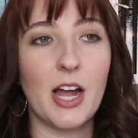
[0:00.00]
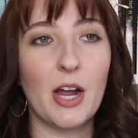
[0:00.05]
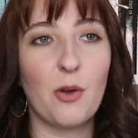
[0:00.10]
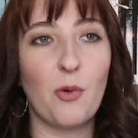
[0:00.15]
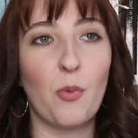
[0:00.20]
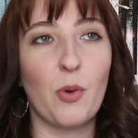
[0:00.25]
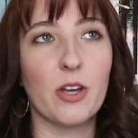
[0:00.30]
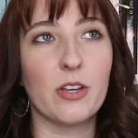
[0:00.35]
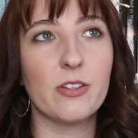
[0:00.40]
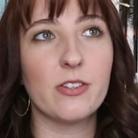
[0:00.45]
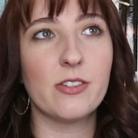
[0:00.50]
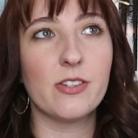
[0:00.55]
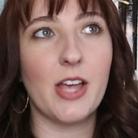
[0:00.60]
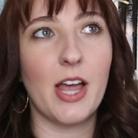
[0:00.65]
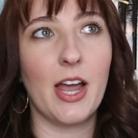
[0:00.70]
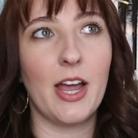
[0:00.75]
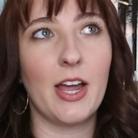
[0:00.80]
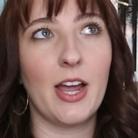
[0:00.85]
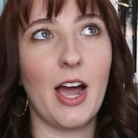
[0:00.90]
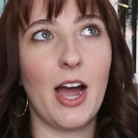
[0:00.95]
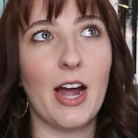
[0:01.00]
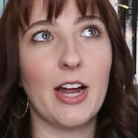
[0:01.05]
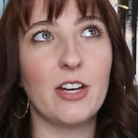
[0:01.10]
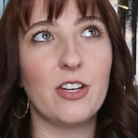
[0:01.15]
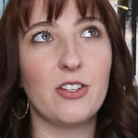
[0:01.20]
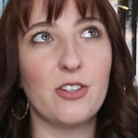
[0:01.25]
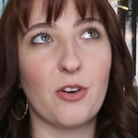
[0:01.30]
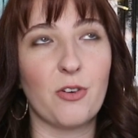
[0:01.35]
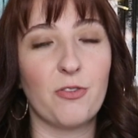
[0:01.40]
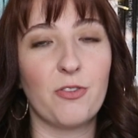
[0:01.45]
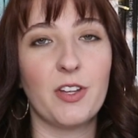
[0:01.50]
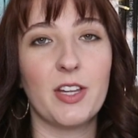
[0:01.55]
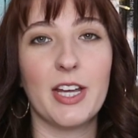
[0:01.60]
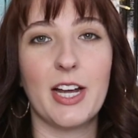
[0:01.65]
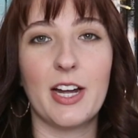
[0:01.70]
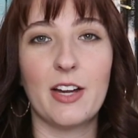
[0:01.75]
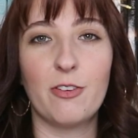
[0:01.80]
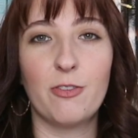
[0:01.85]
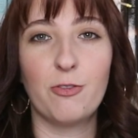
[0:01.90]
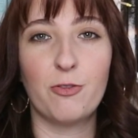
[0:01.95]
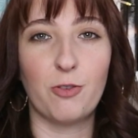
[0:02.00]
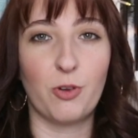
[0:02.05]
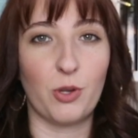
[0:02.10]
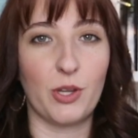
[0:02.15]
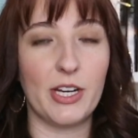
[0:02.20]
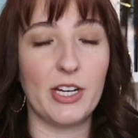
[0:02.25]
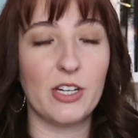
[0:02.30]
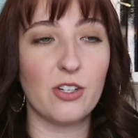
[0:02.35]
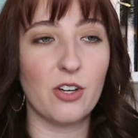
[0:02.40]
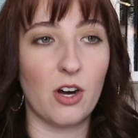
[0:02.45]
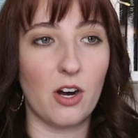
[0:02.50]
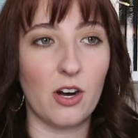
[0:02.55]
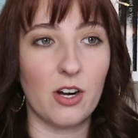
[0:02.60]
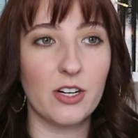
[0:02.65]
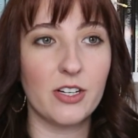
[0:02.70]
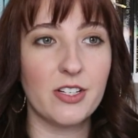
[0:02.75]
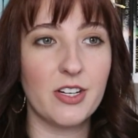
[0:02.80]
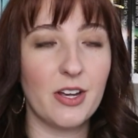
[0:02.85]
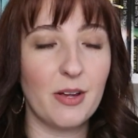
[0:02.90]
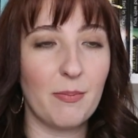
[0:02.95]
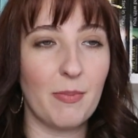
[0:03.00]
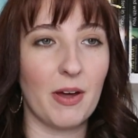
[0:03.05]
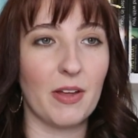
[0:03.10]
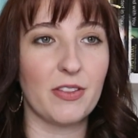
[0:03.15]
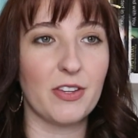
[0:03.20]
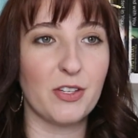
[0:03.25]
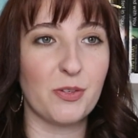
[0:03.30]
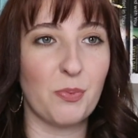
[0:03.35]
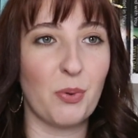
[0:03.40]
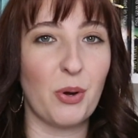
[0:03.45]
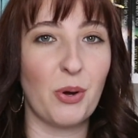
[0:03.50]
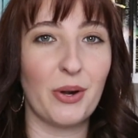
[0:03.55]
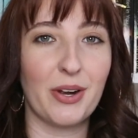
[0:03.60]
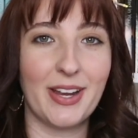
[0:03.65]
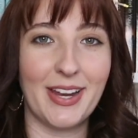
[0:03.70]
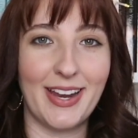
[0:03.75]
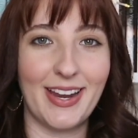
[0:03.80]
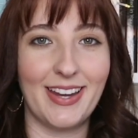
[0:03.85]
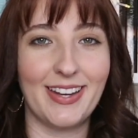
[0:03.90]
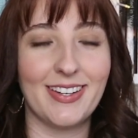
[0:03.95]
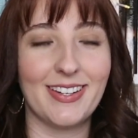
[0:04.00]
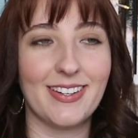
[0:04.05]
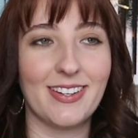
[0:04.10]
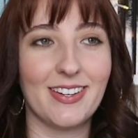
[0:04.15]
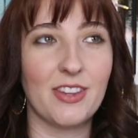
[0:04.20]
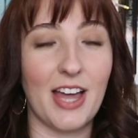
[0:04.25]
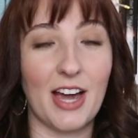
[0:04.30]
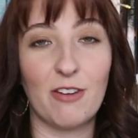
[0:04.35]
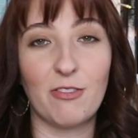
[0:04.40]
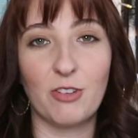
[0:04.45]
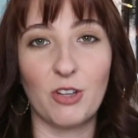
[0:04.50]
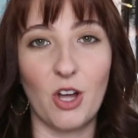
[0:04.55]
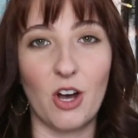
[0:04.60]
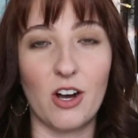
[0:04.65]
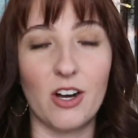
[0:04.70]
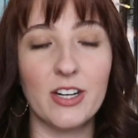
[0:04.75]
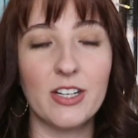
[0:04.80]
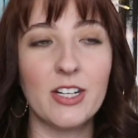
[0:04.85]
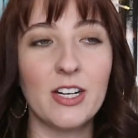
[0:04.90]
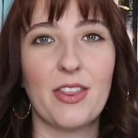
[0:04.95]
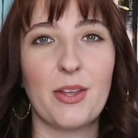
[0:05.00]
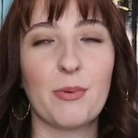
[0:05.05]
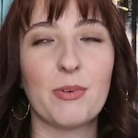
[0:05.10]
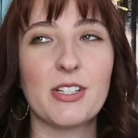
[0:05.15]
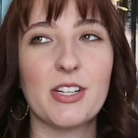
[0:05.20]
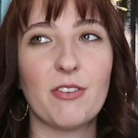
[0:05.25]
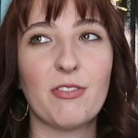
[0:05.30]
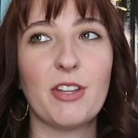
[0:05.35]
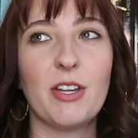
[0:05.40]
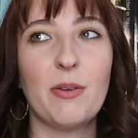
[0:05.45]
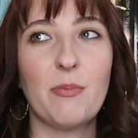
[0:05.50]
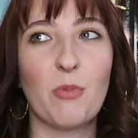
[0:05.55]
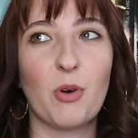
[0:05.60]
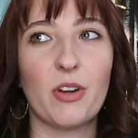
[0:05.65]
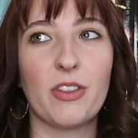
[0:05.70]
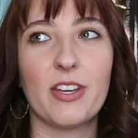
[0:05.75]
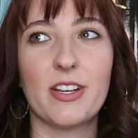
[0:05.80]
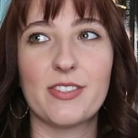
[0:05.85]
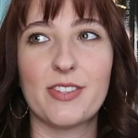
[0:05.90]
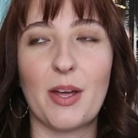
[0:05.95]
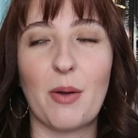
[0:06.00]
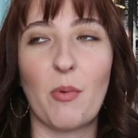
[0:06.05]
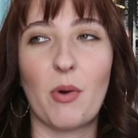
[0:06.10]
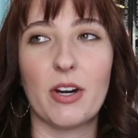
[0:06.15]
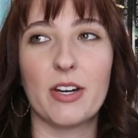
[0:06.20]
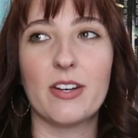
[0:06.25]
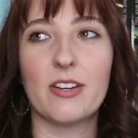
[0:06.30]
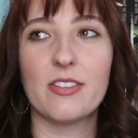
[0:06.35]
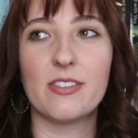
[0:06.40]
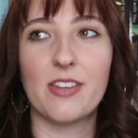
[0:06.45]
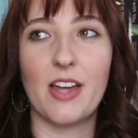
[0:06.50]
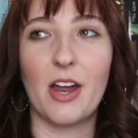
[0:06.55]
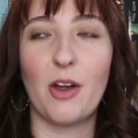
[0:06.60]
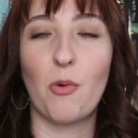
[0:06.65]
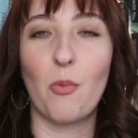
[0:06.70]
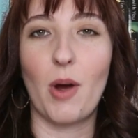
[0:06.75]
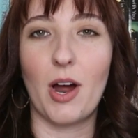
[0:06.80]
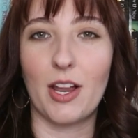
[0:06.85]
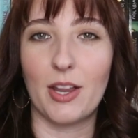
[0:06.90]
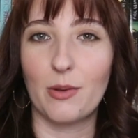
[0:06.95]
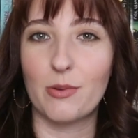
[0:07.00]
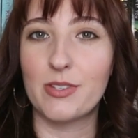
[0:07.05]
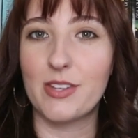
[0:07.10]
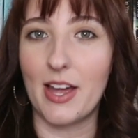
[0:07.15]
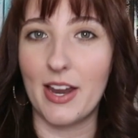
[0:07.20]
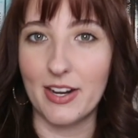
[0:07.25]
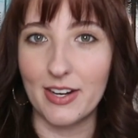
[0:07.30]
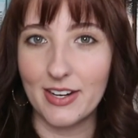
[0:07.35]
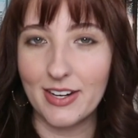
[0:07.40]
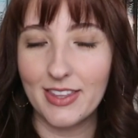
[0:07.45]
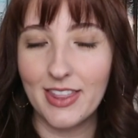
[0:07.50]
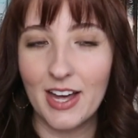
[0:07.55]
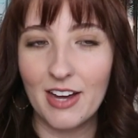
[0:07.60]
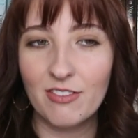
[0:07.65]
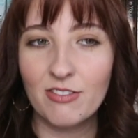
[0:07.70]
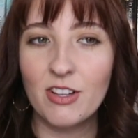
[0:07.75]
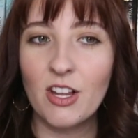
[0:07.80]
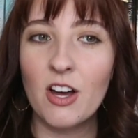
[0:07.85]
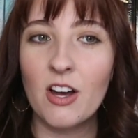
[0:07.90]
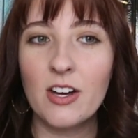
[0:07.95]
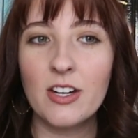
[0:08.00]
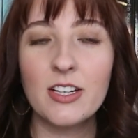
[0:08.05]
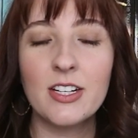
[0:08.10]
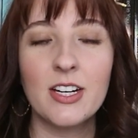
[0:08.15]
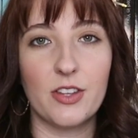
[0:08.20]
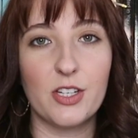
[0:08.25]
I will say I don't feel like I fully talked about this book in that vlog. There were definitely more things I wanted to say while I was editing that vlog.